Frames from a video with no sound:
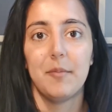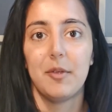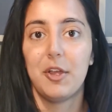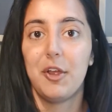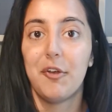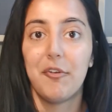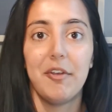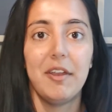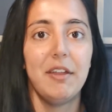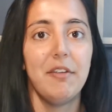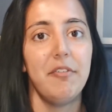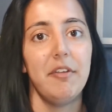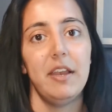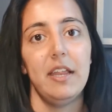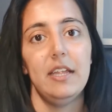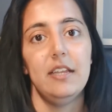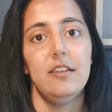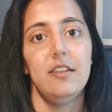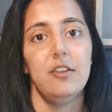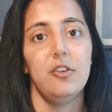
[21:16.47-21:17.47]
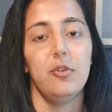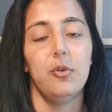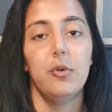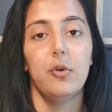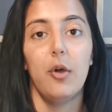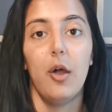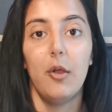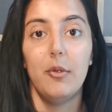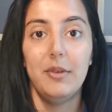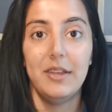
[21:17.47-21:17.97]
career related
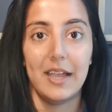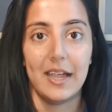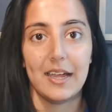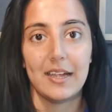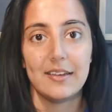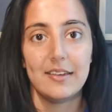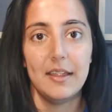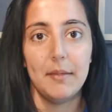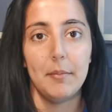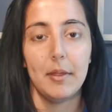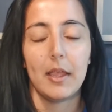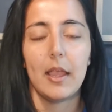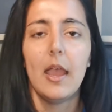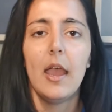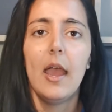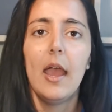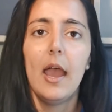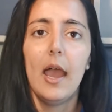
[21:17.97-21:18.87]
or only academic,